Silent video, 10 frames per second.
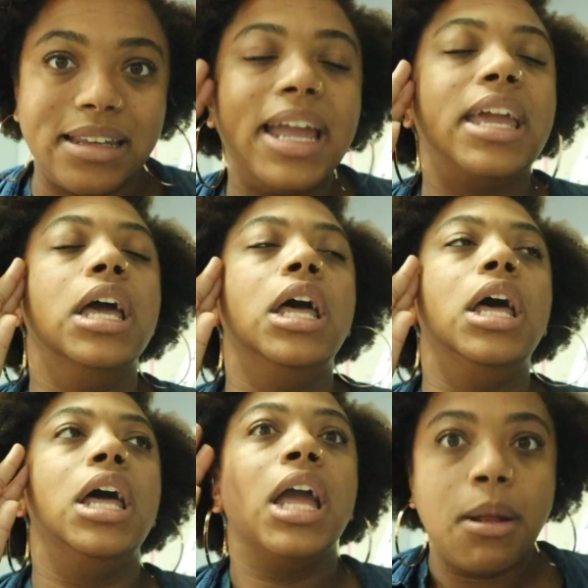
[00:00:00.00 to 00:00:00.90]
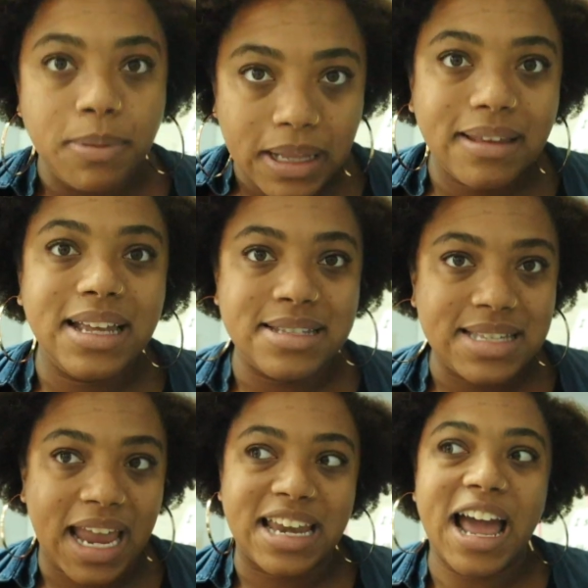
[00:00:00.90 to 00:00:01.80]
Like, completely
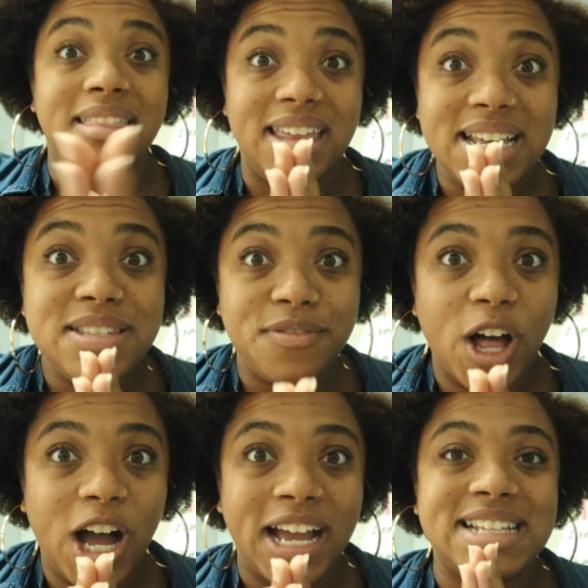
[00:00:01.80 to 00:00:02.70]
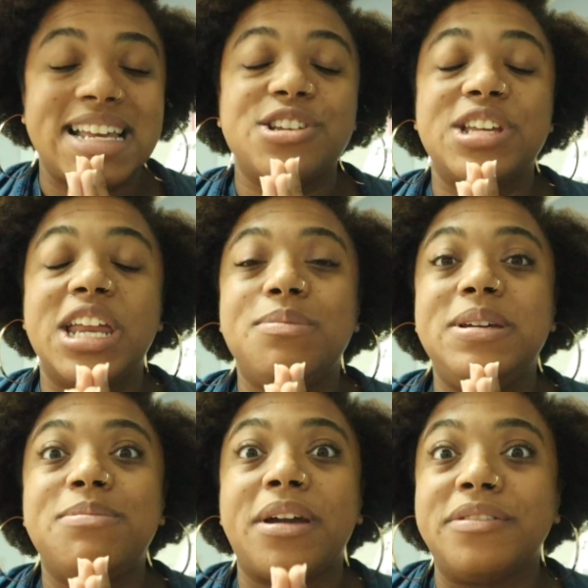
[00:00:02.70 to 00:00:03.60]
insane. This vlog is actually going to
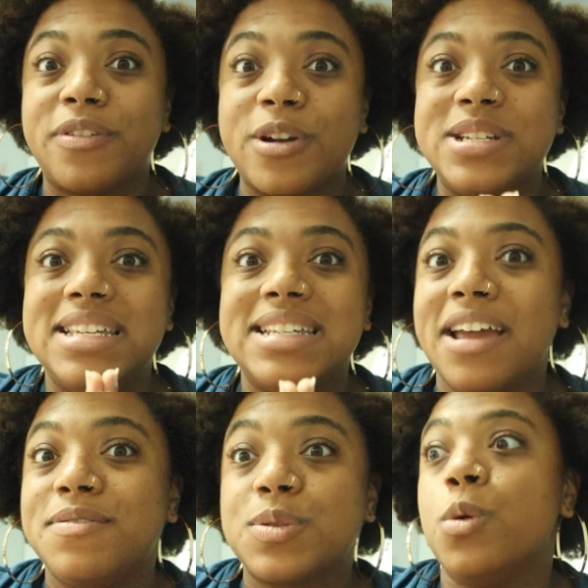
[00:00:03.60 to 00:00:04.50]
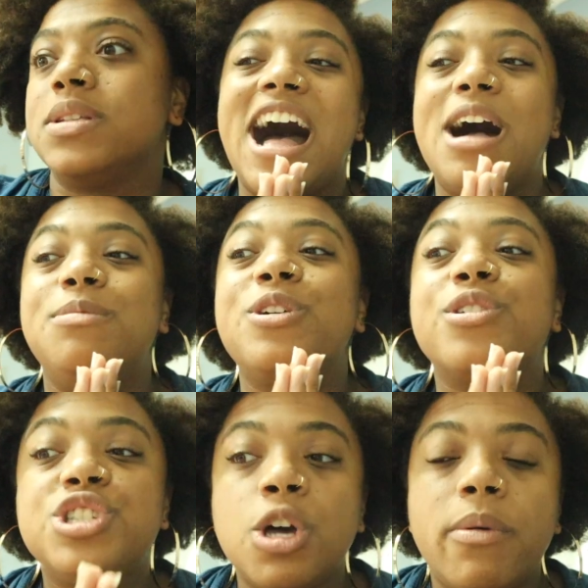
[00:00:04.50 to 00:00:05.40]
be my first day of school.
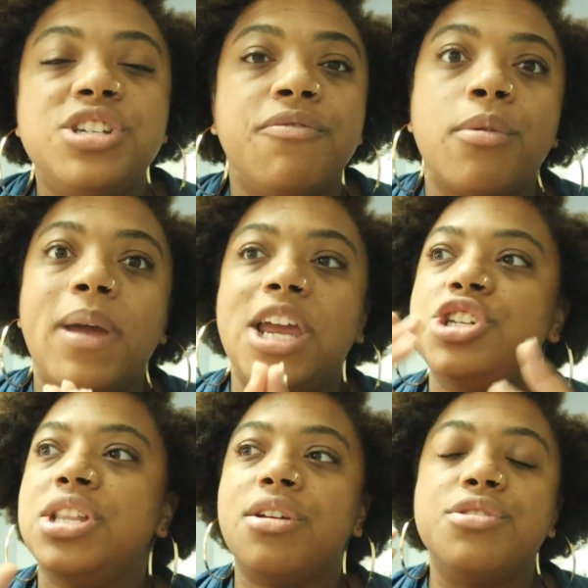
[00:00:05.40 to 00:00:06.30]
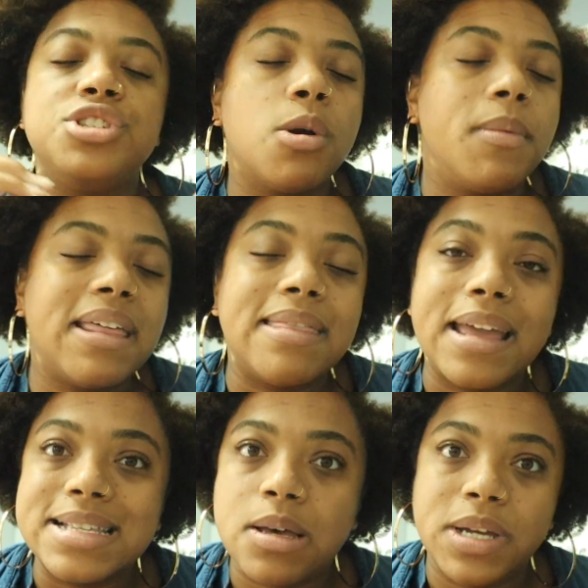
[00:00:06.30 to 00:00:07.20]
There's so much information. There's so many
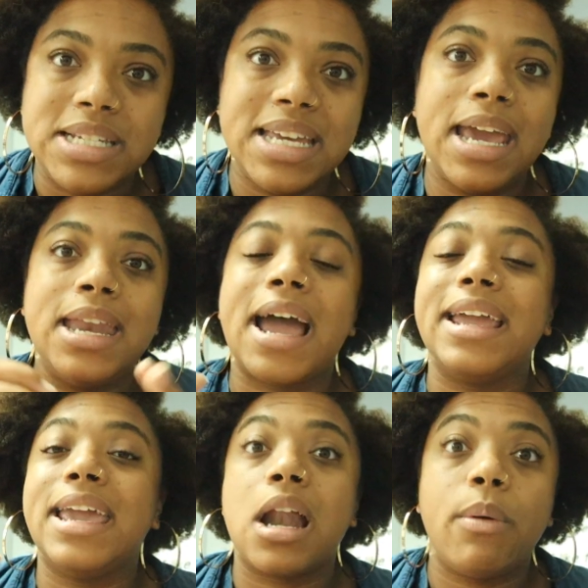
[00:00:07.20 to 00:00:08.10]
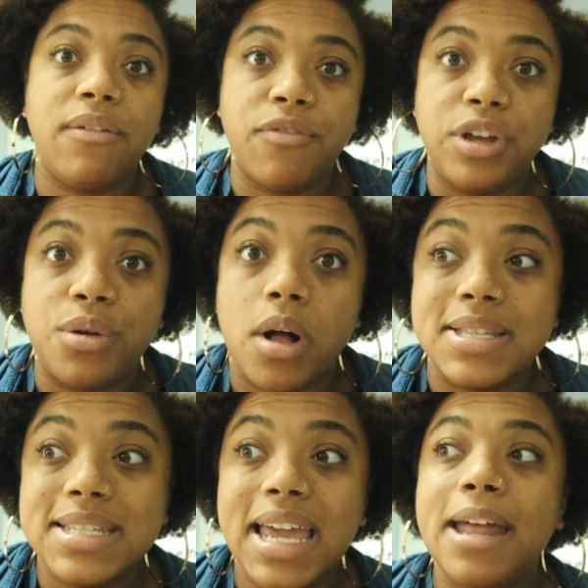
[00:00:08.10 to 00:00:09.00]
things that we did. I cannot wait for you to
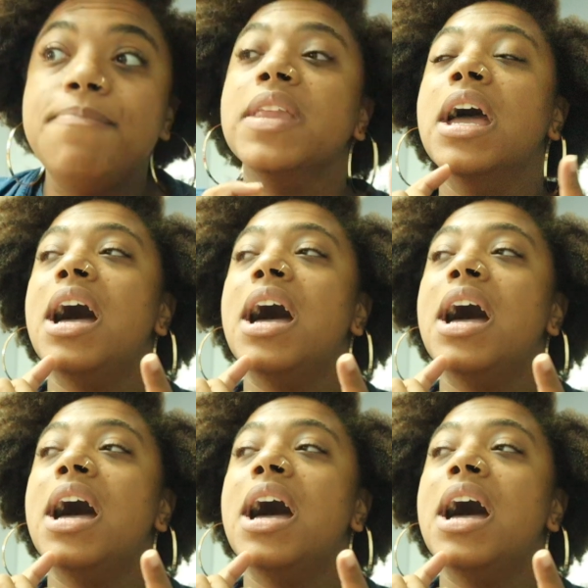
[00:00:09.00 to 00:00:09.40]
all see it.